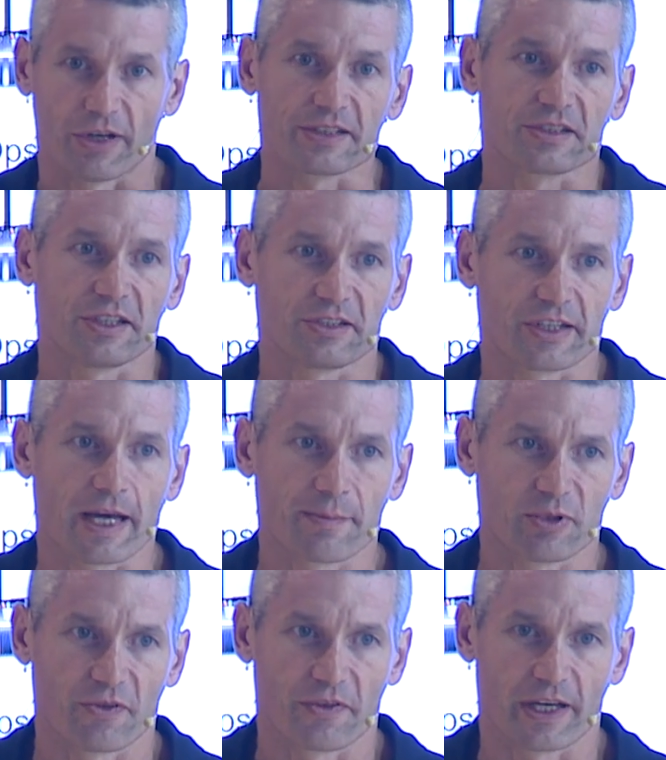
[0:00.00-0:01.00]
as an
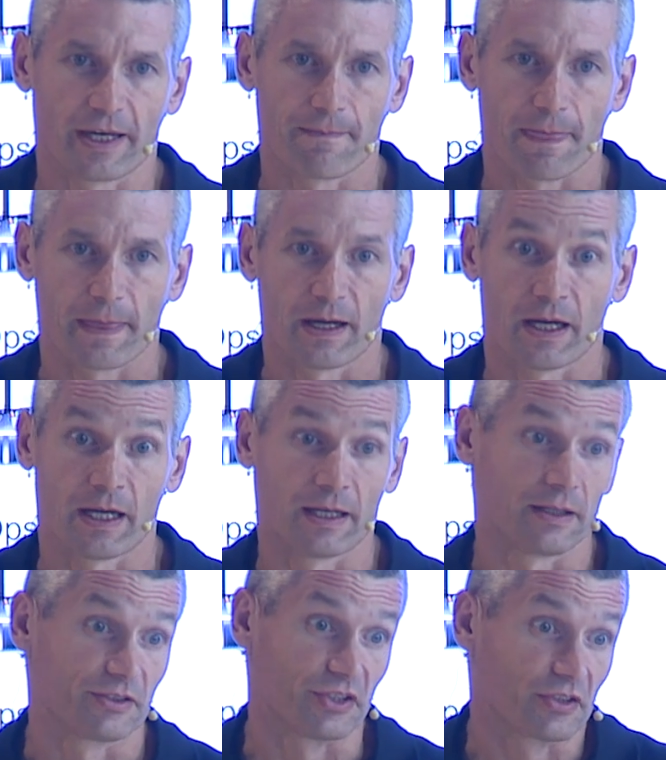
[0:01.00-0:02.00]
example of that,
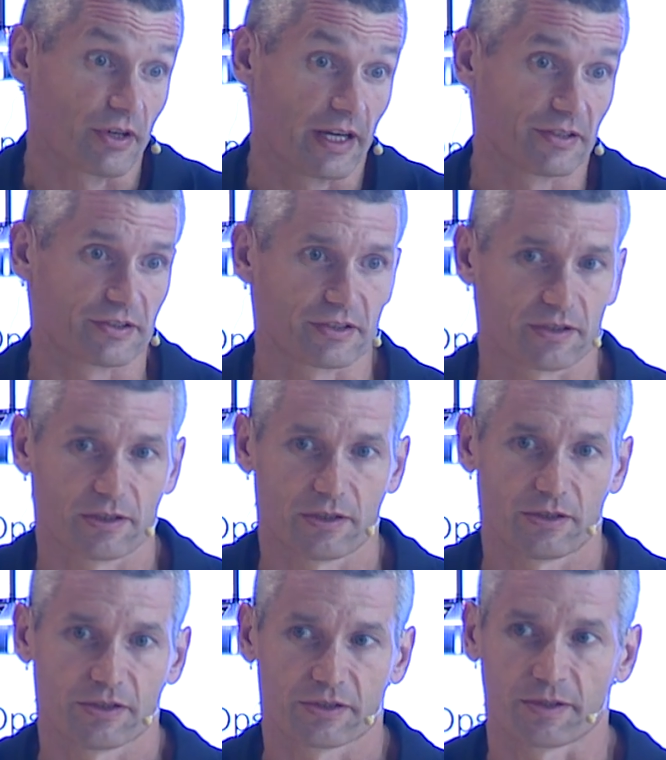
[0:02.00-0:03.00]
uh, Cisco has
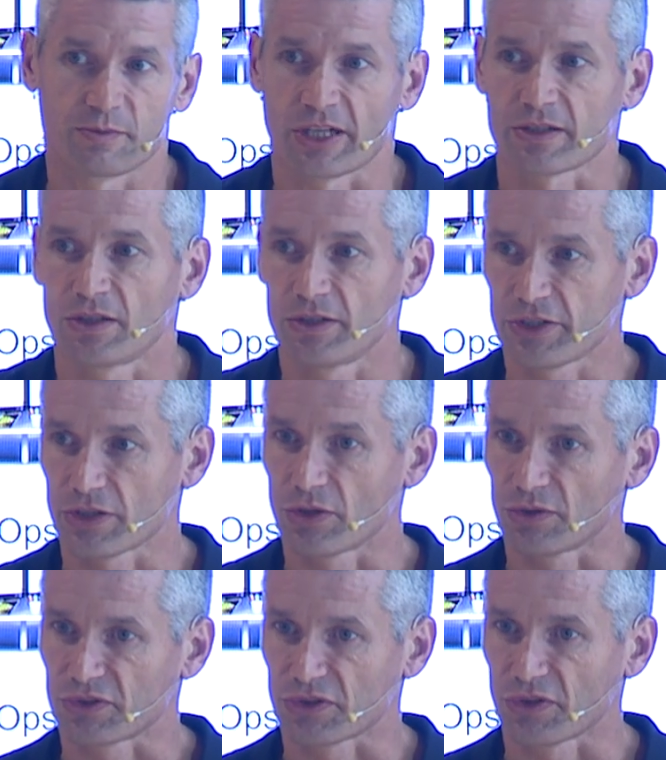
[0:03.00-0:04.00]
some technology
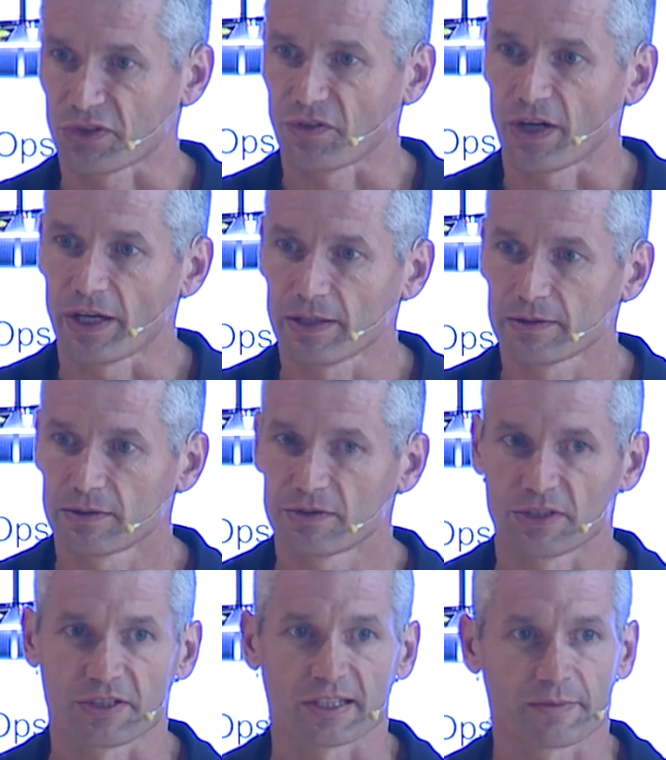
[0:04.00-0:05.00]
called SourceFire
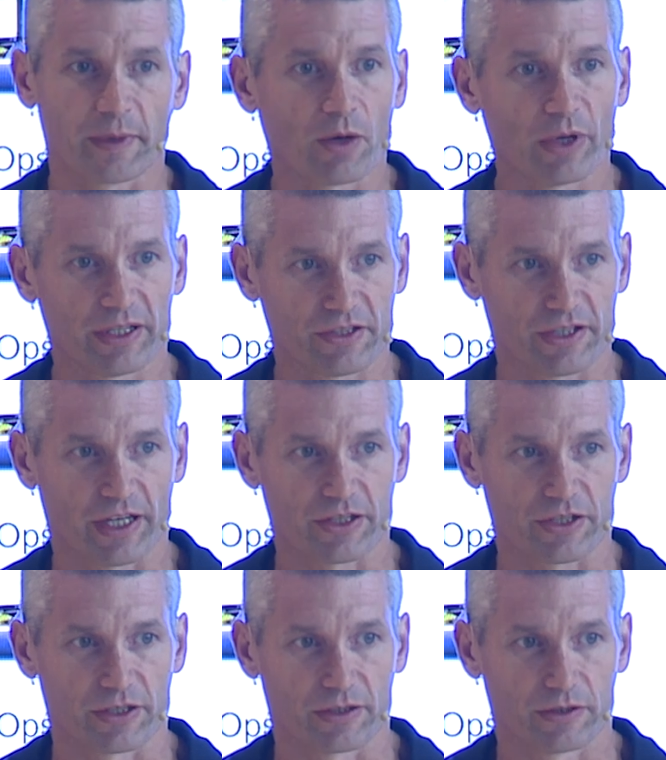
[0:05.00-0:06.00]
that does malware
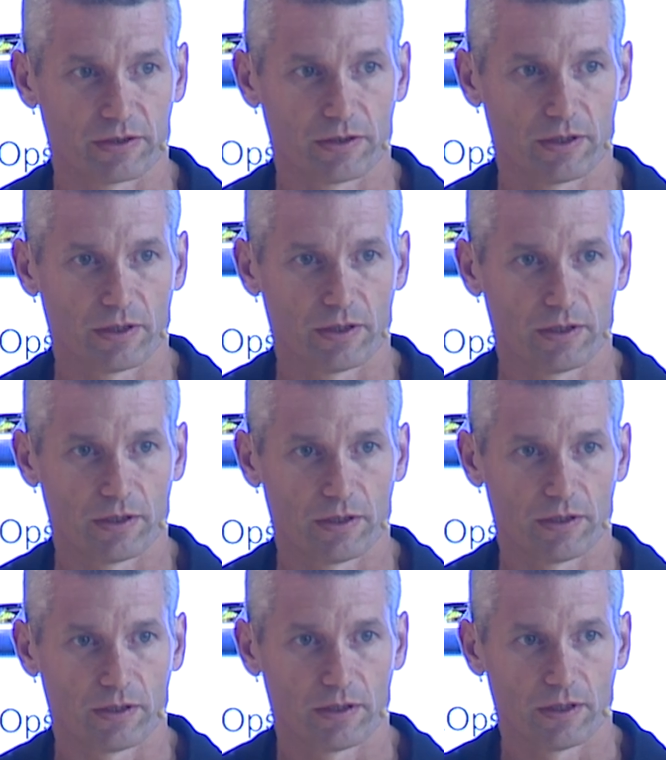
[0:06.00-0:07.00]
detection.
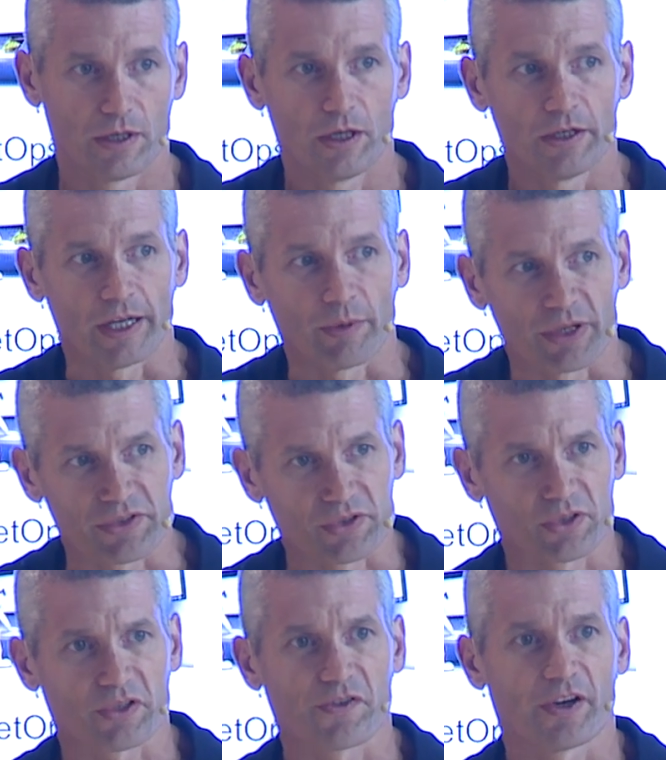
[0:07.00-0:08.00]
Now when
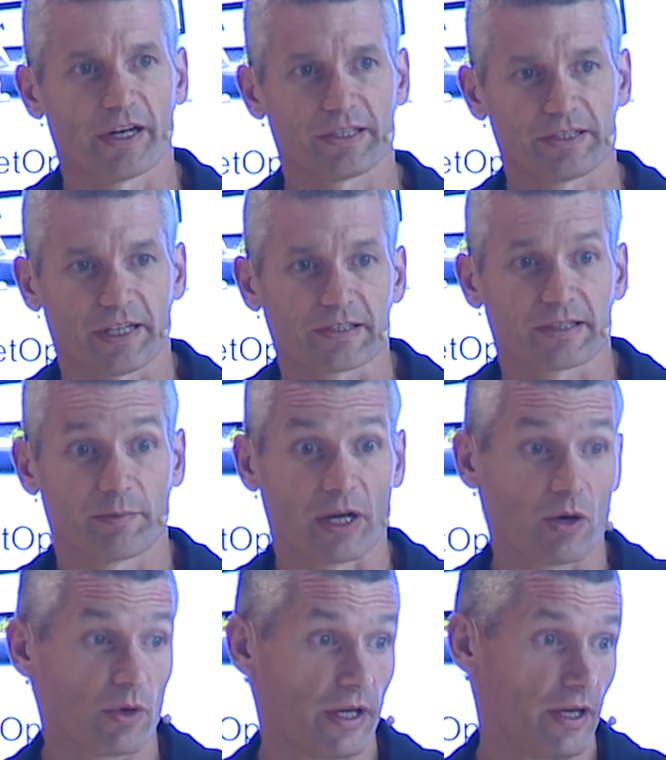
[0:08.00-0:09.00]
SourceFire detects a
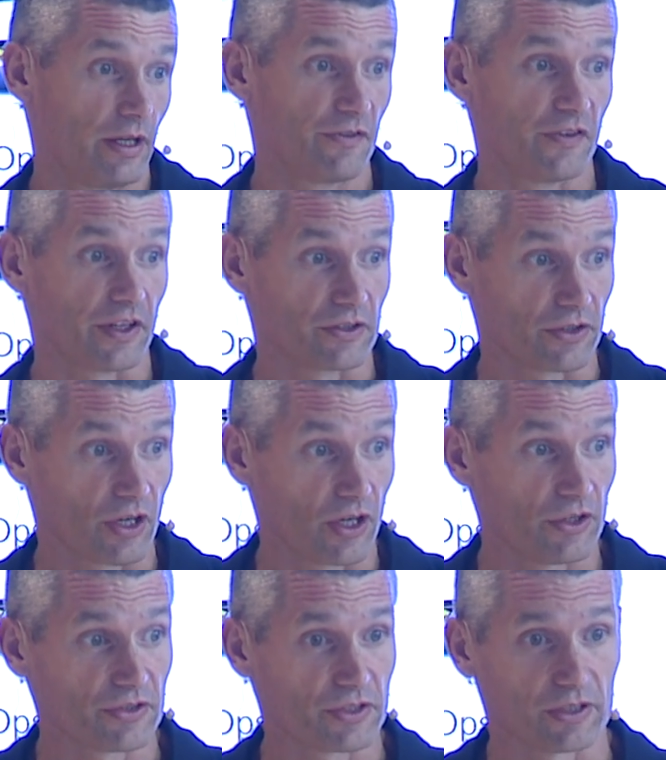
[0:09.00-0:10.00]
malware infected
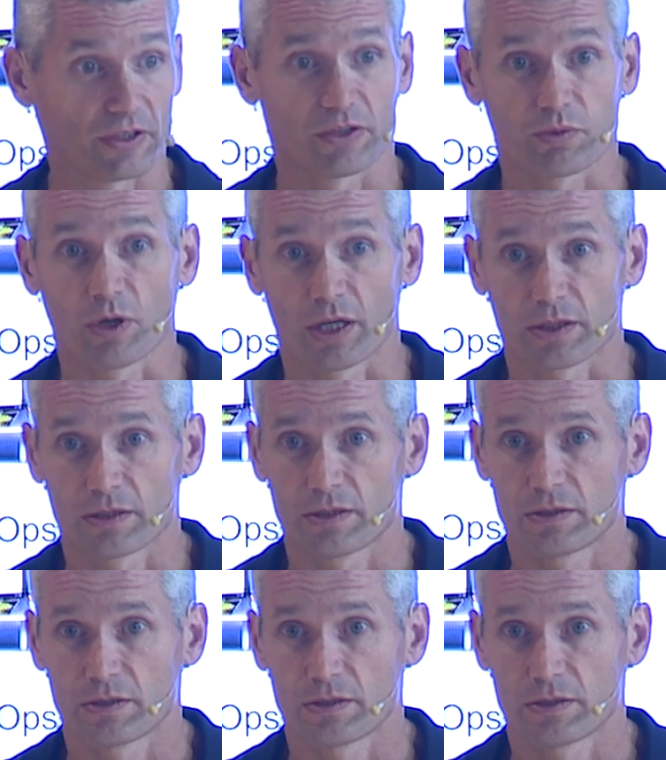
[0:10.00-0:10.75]
host, it knows what?